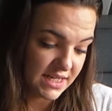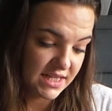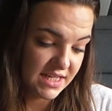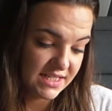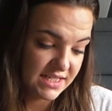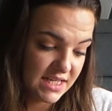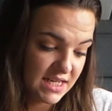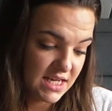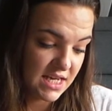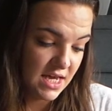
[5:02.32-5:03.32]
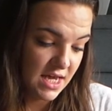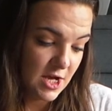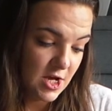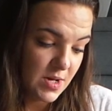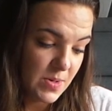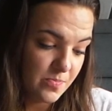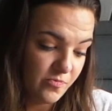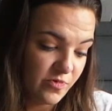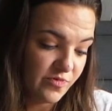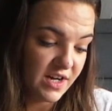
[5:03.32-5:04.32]
and it is the
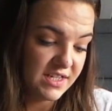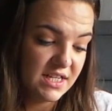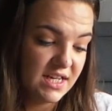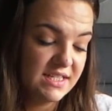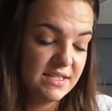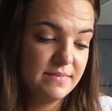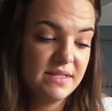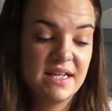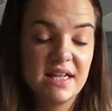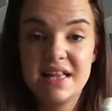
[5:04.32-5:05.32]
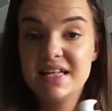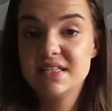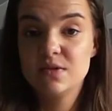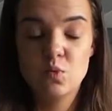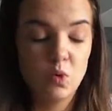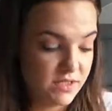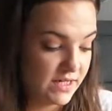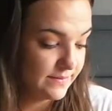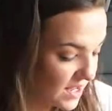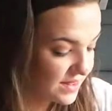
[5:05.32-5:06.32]
Revitalising Micellar Cleansing
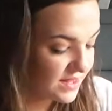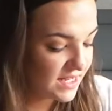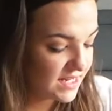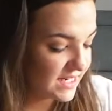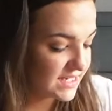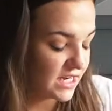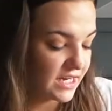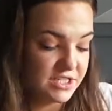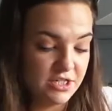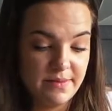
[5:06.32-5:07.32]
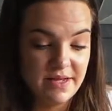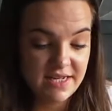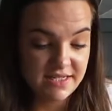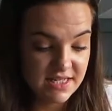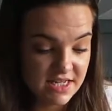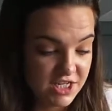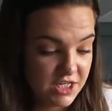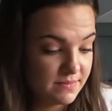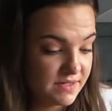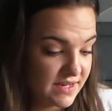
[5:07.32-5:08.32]
Water. The next item is the
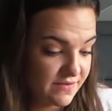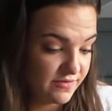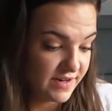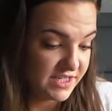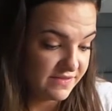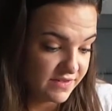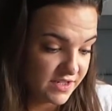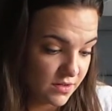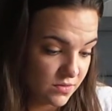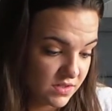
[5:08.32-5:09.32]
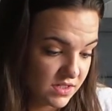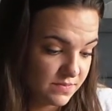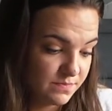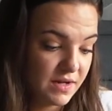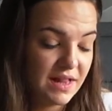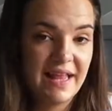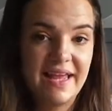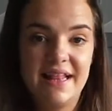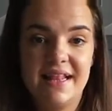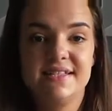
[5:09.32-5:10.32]
No. 7 Radiant Results Clay
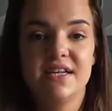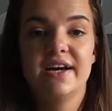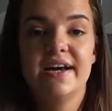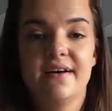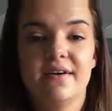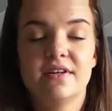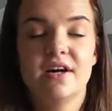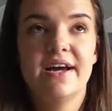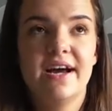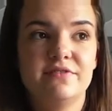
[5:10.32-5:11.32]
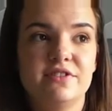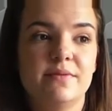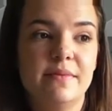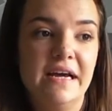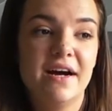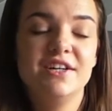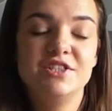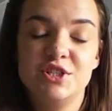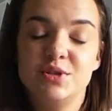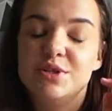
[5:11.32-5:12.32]
Cleanser. I have to admit, I
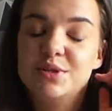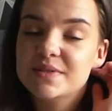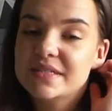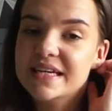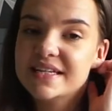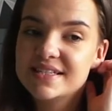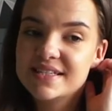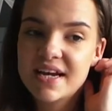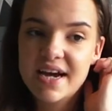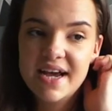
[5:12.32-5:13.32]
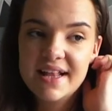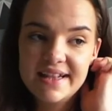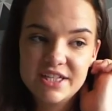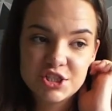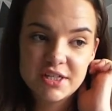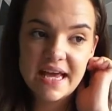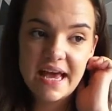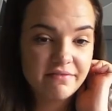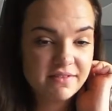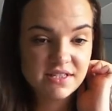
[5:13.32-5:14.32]
do use this literally
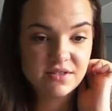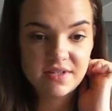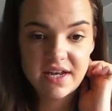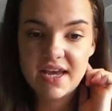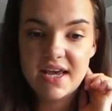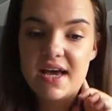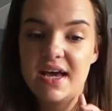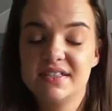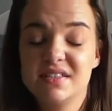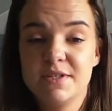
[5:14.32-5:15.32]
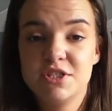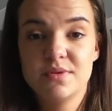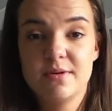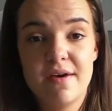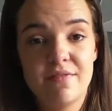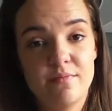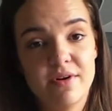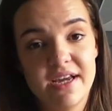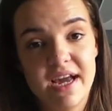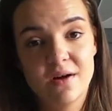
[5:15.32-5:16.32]
every single day, and especially when I'm having
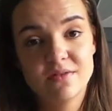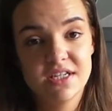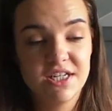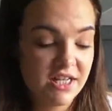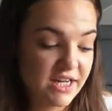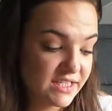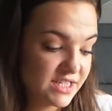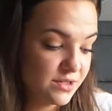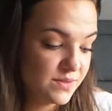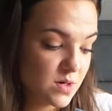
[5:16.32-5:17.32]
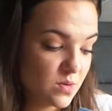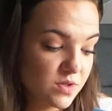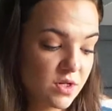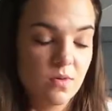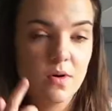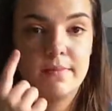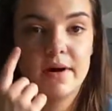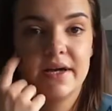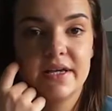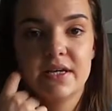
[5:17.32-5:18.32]
breakouts, and I like to use it also on
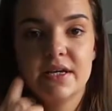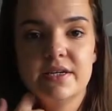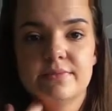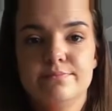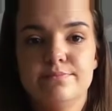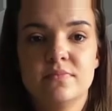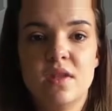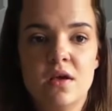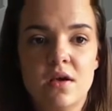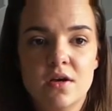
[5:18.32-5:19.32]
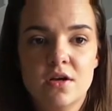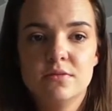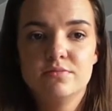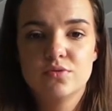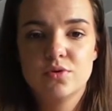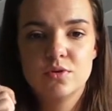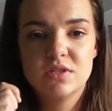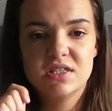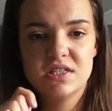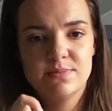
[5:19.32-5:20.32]
my
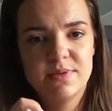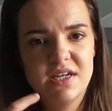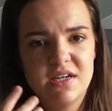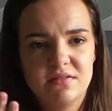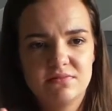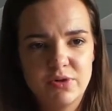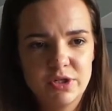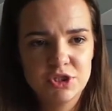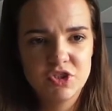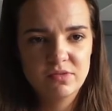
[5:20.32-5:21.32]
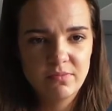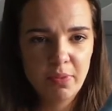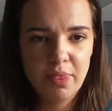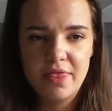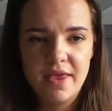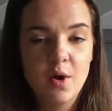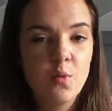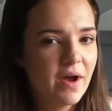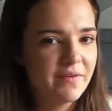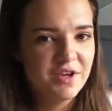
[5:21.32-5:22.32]
bronze spinning brush thing,
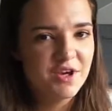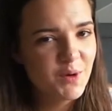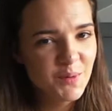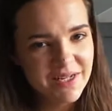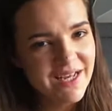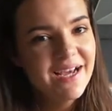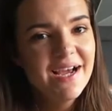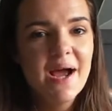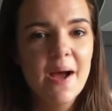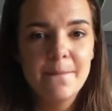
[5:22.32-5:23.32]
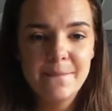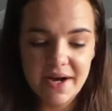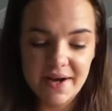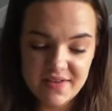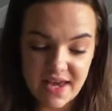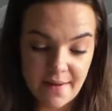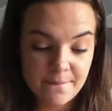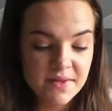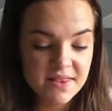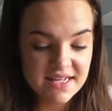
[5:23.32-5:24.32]
whatever you call it. But yeah,
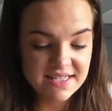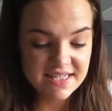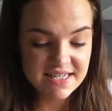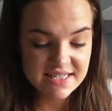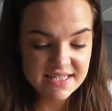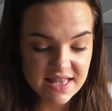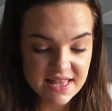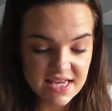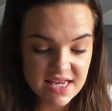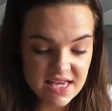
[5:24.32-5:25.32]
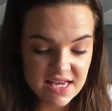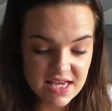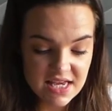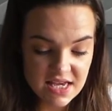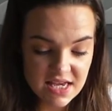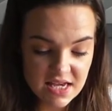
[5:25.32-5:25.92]
this is the